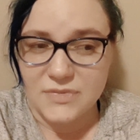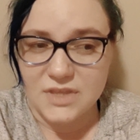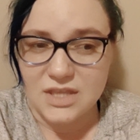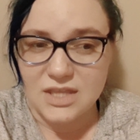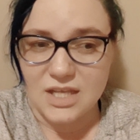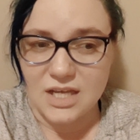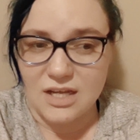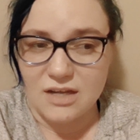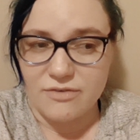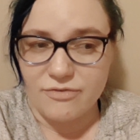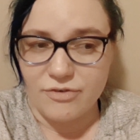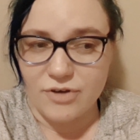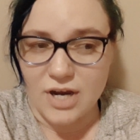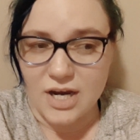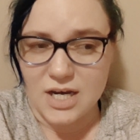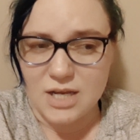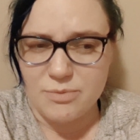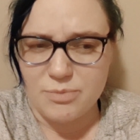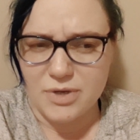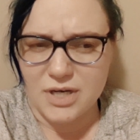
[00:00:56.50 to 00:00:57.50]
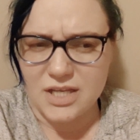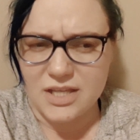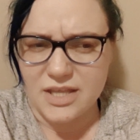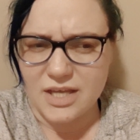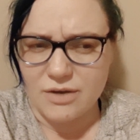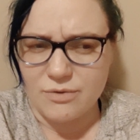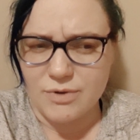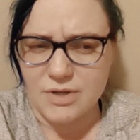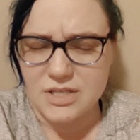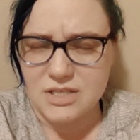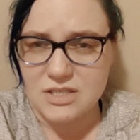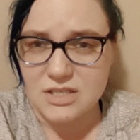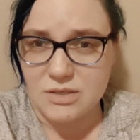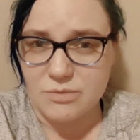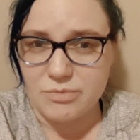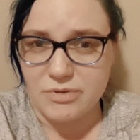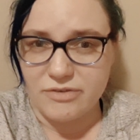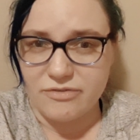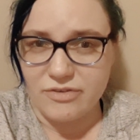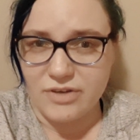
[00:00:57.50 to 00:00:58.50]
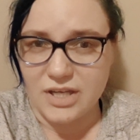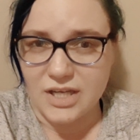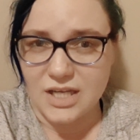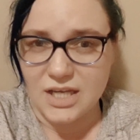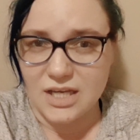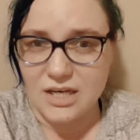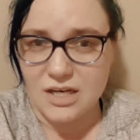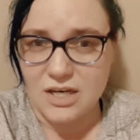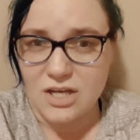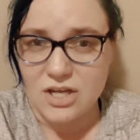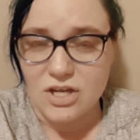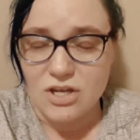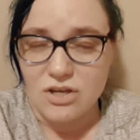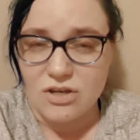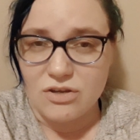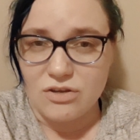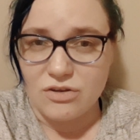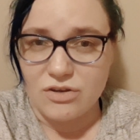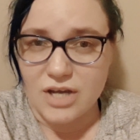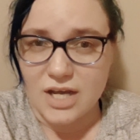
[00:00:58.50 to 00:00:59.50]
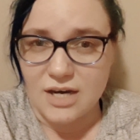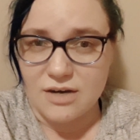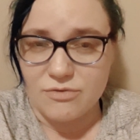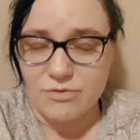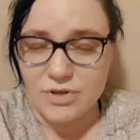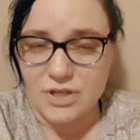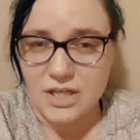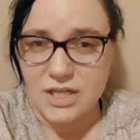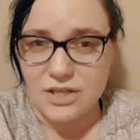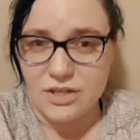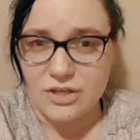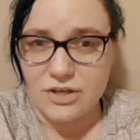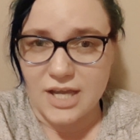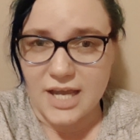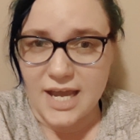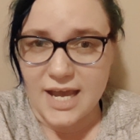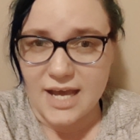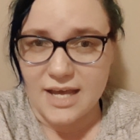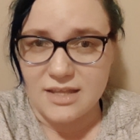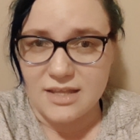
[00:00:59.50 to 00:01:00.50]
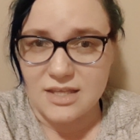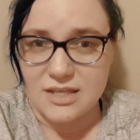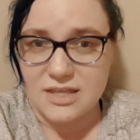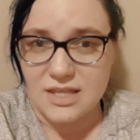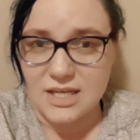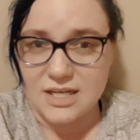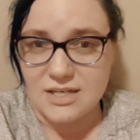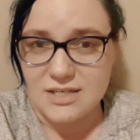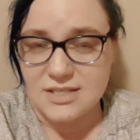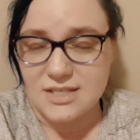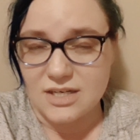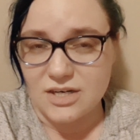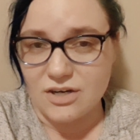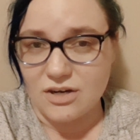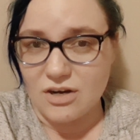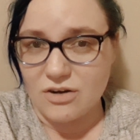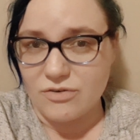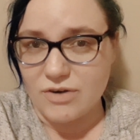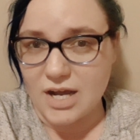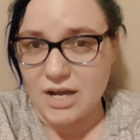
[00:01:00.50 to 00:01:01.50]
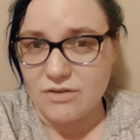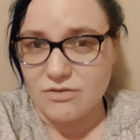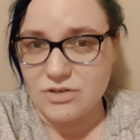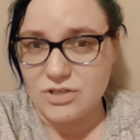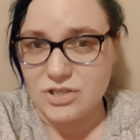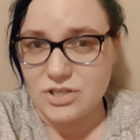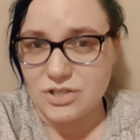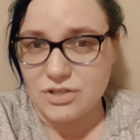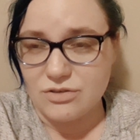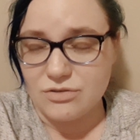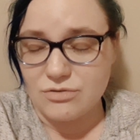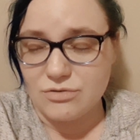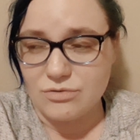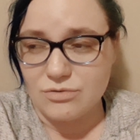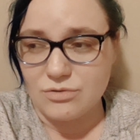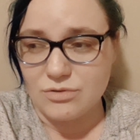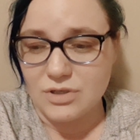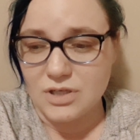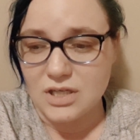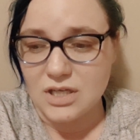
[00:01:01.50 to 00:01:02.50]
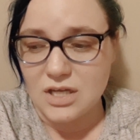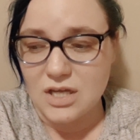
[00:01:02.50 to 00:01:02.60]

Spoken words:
think for anybody that wants to be vegan, you got to really look at the things that are around you.